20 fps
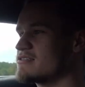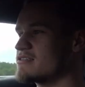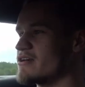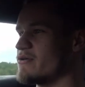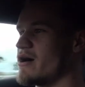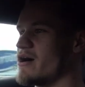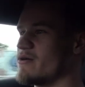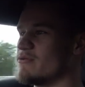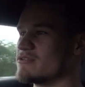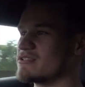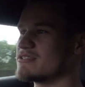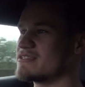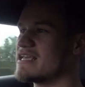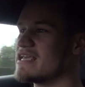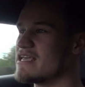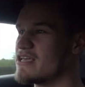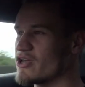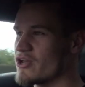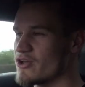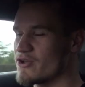So I will
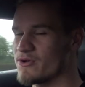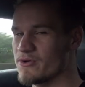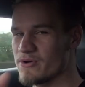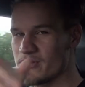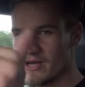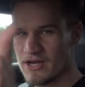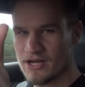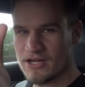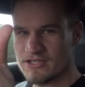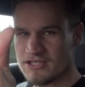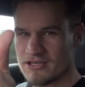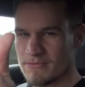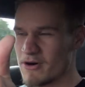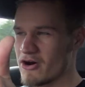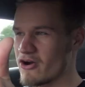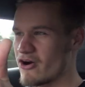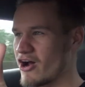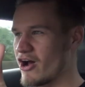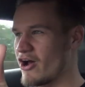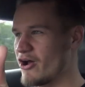see you
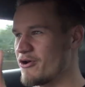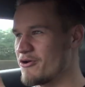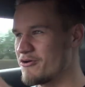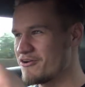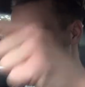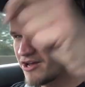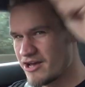tomorrow